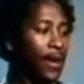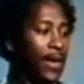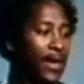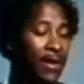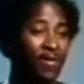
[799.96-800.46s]
I
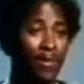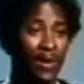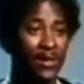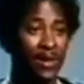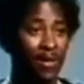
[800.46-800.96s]
gave of
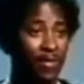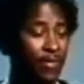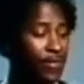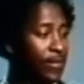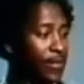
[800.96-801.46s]
myself.
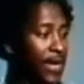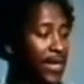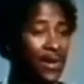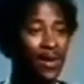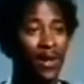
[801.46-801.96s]
I
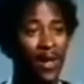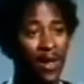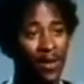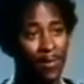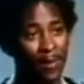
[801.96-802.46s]
did
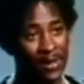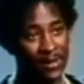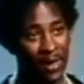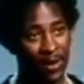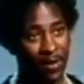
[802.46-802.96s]
the best
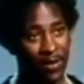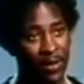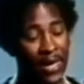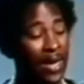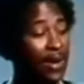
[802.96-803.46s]
I could,
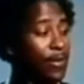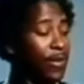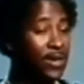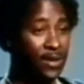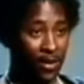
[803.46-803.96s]
and it
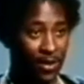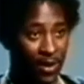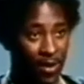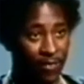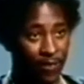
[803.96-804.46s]
wasn't good
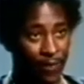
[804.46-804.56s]
enough.